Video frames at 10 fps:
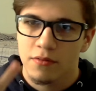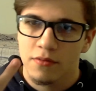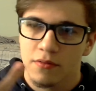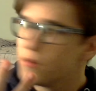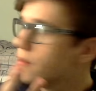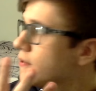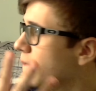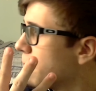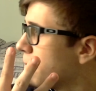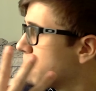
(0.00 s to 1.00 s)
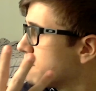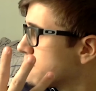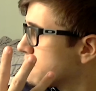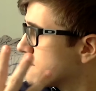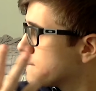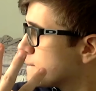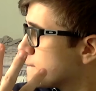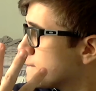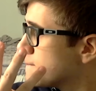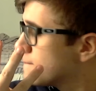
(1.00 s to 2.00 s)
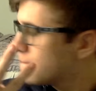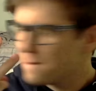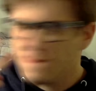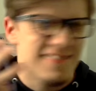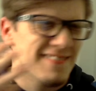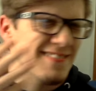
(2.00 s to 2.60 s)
Nobody speaks.